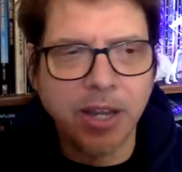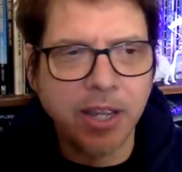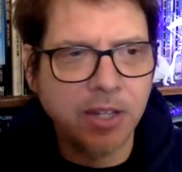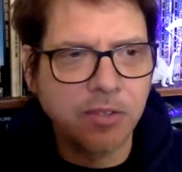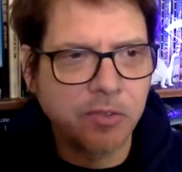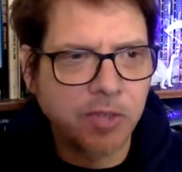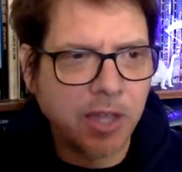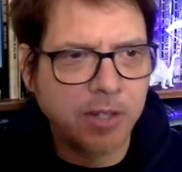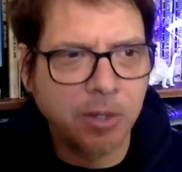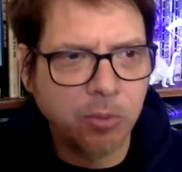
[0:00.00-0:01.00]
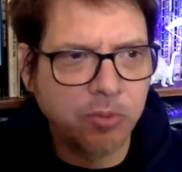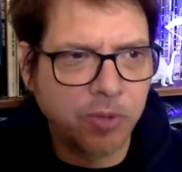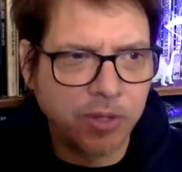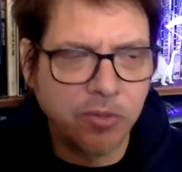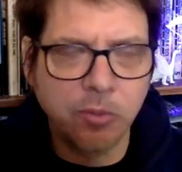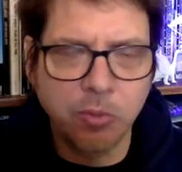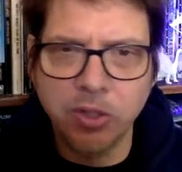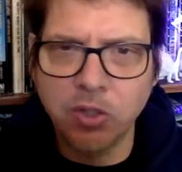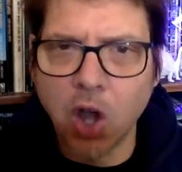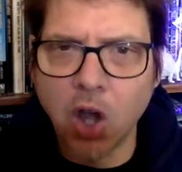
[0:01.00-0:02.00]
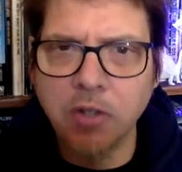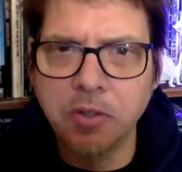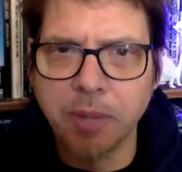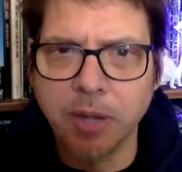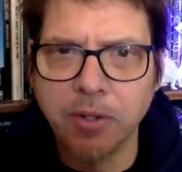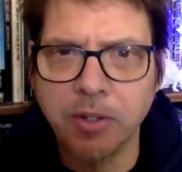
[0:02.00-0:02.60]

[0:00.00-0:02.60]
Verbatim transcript: And Scott and I were friends, and we talked about it.